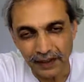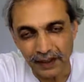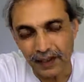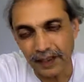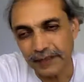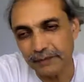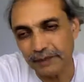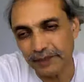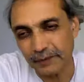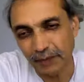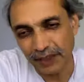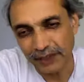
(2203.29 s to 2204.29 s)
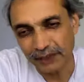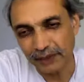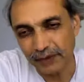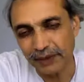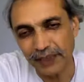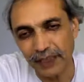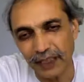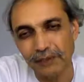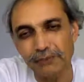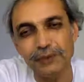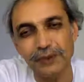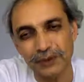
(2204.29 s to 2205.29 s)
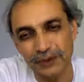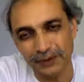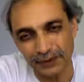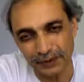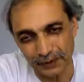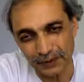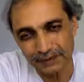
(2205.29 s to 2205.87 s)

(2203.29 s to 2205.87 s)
I am a smart woman, I am beautiful.